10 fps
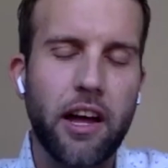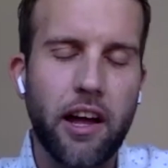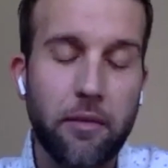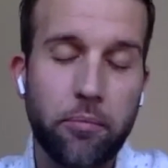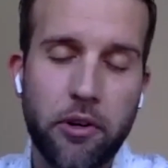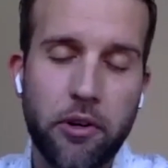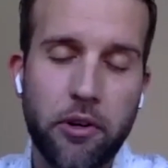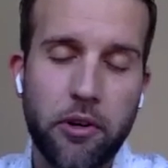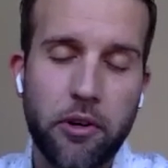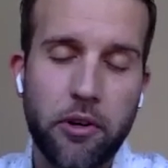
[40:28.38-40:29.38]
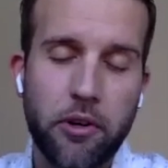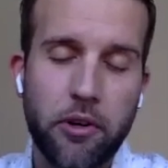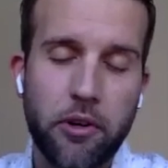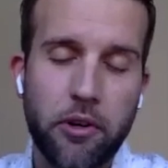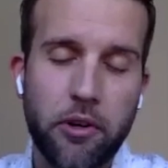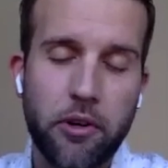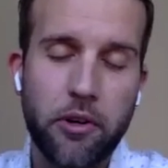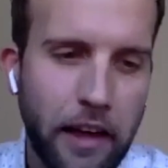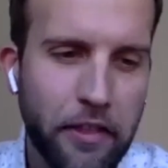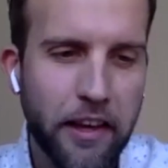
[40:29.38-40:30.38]
I appreciate that.
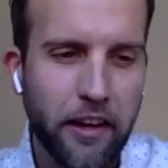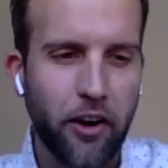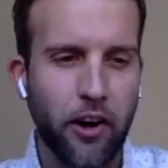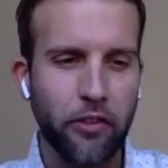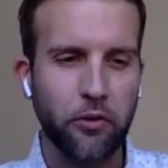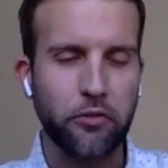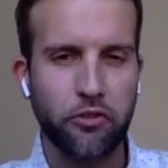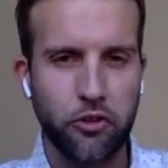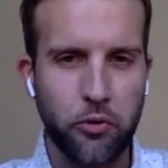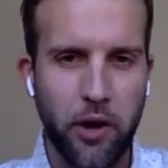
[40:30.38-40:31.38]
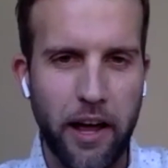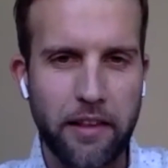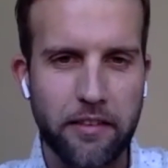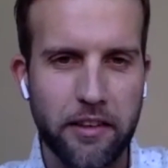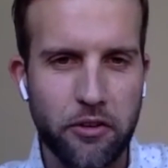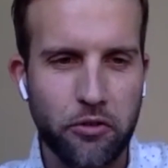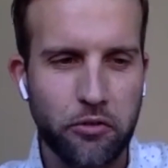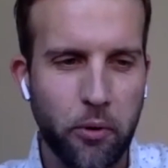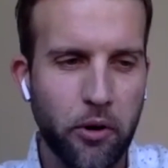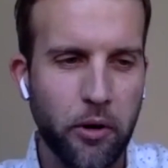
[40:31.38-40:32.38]
And I think on those two ends that
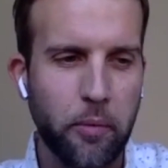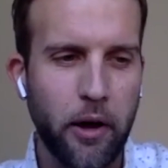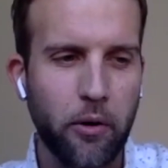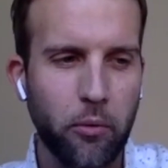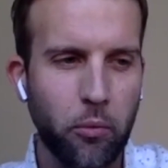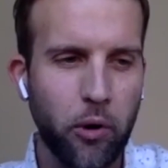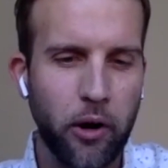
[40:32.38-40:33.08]
you spoke about,